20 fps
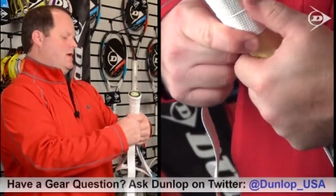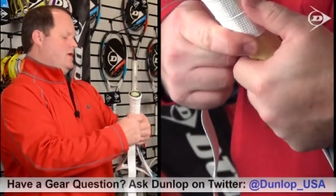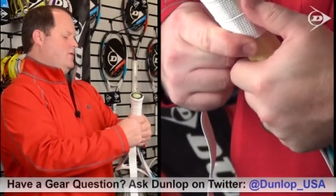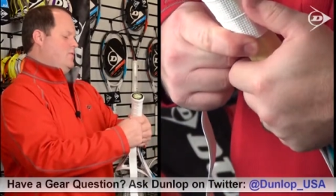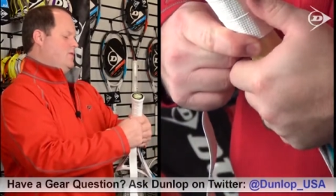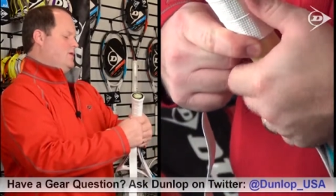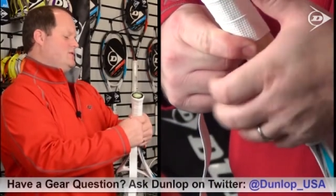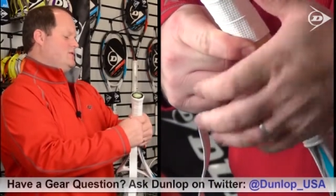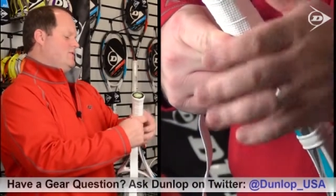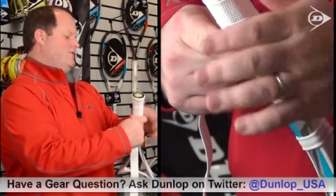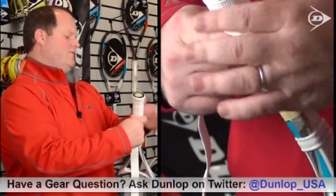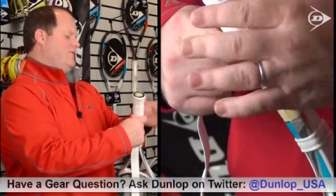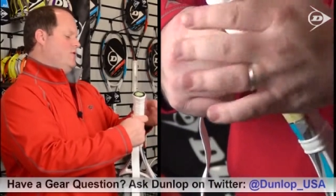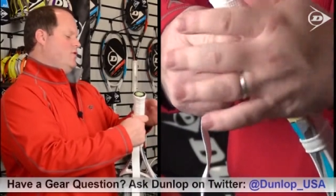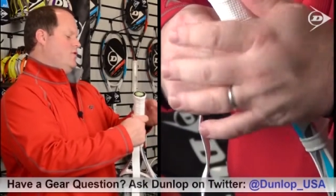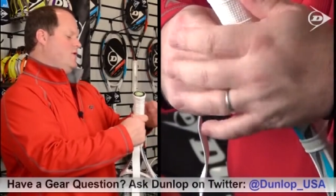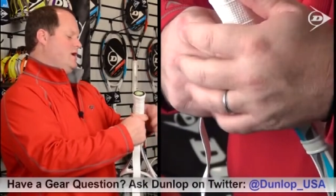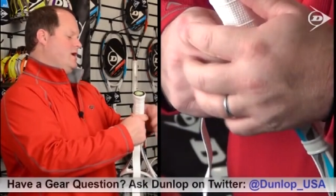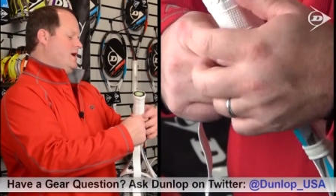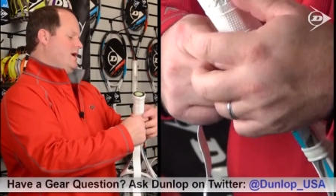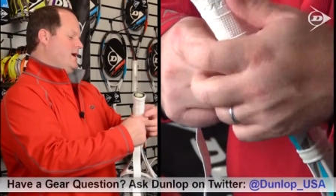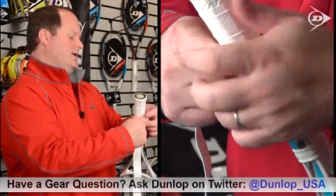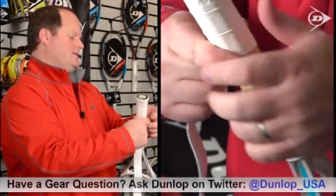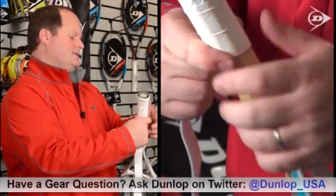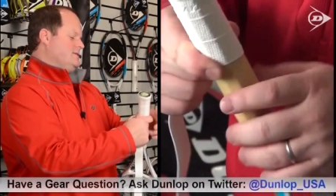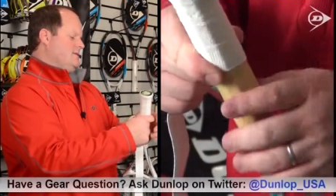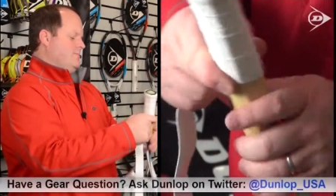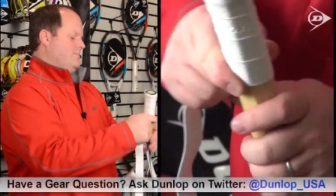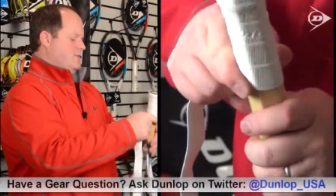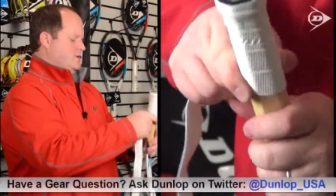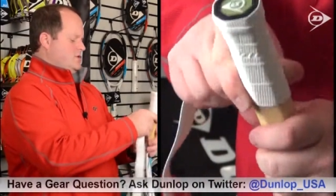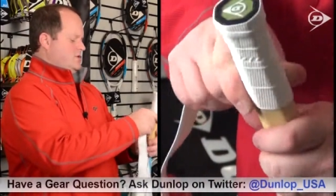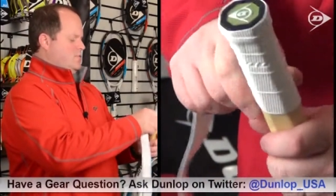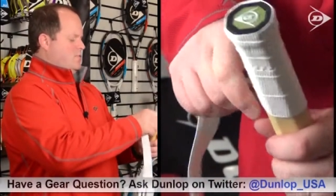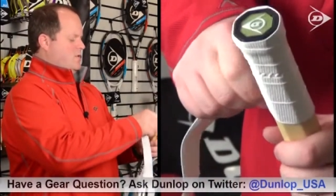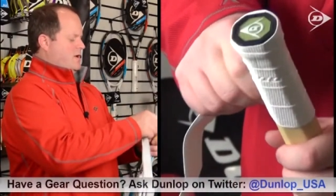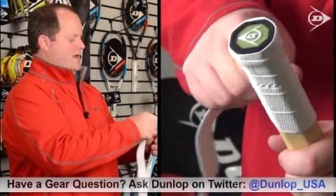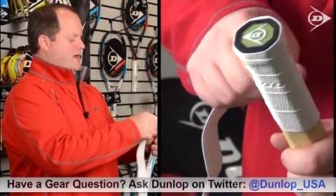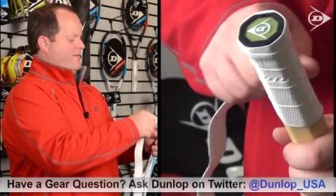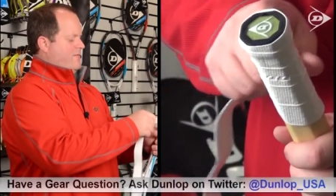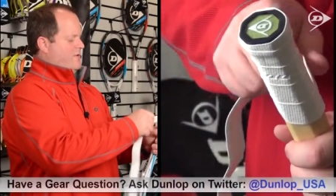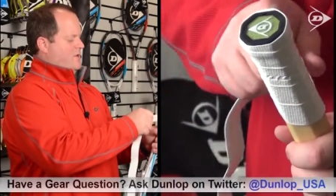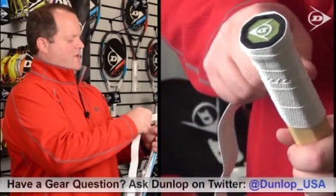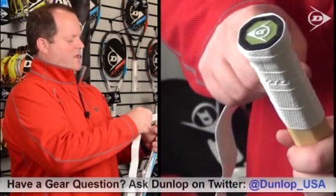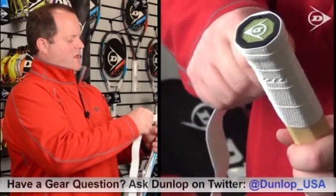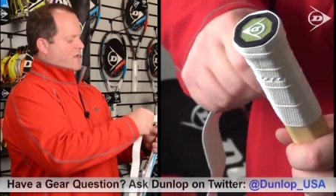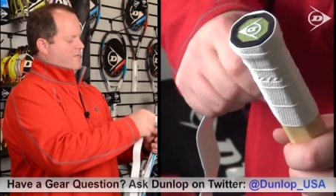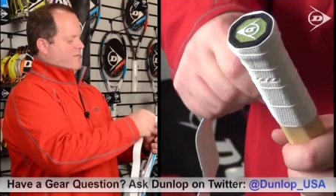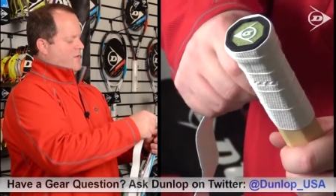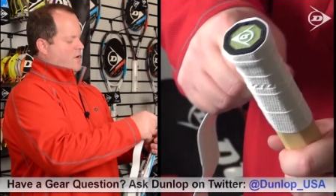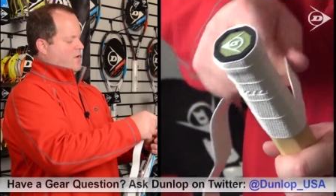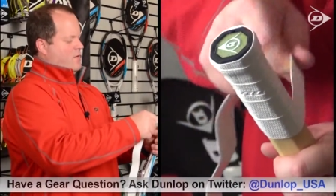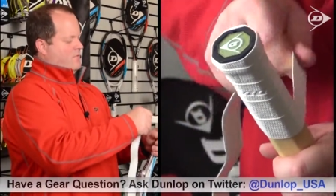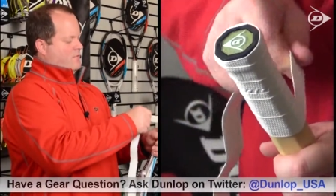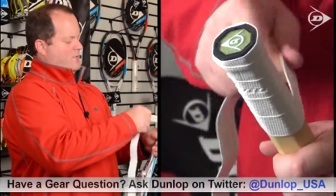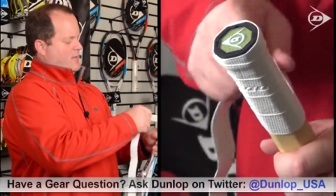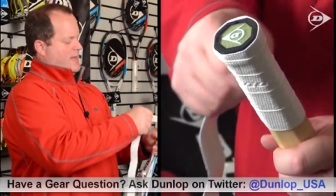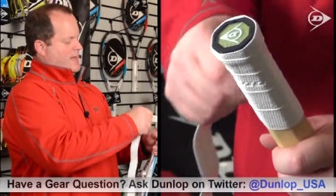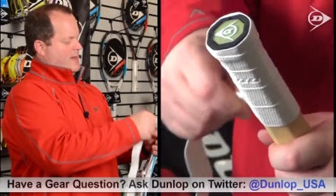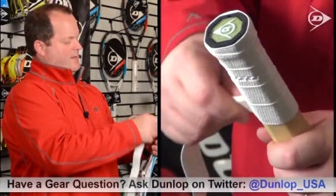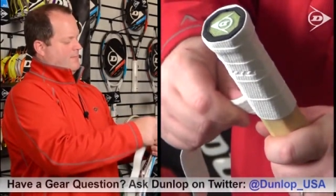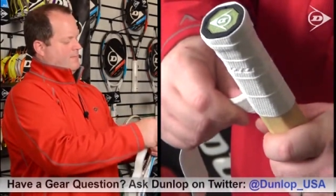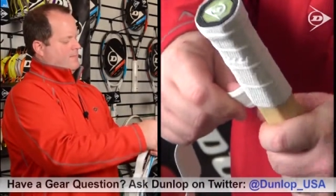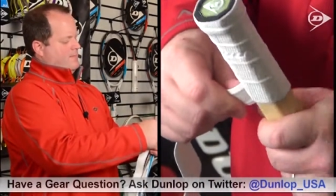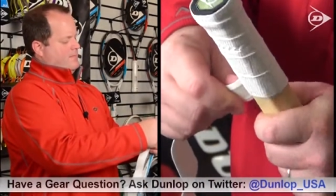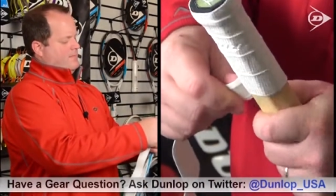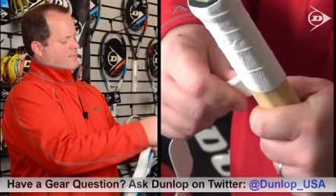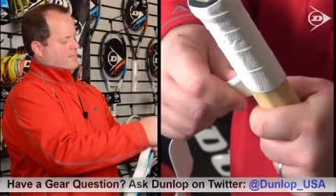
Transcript: You want it to feel constant, but you want to have enough overlap